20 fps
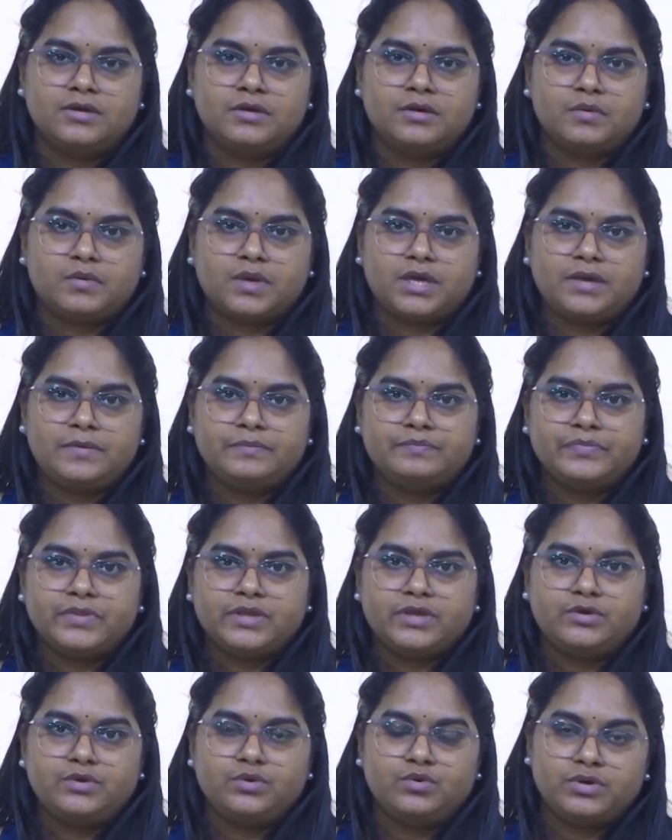Okay,
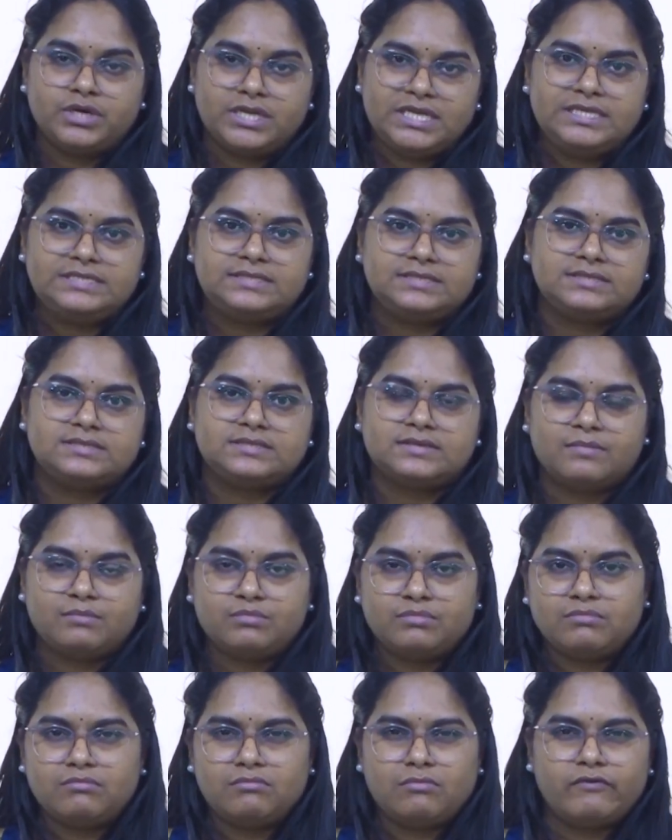you know Greece is
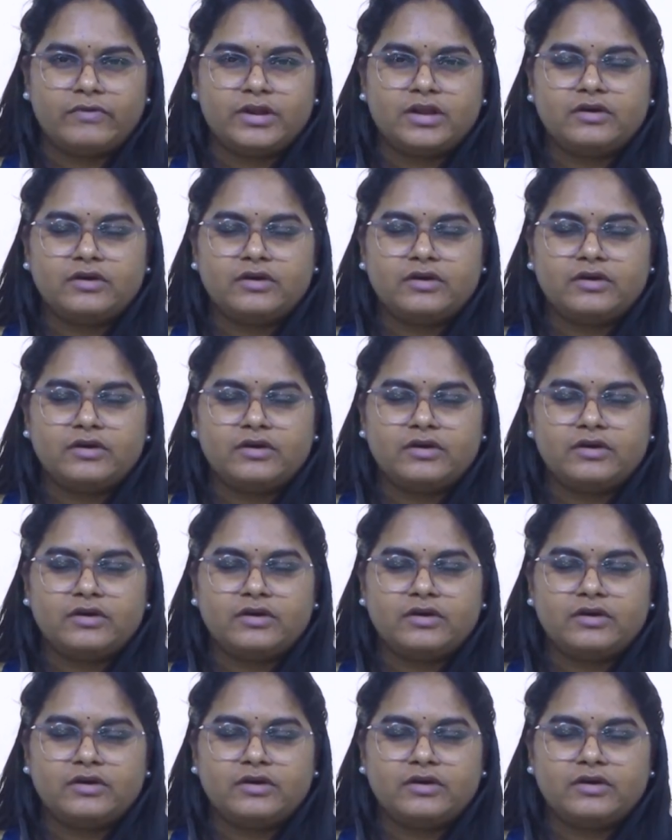one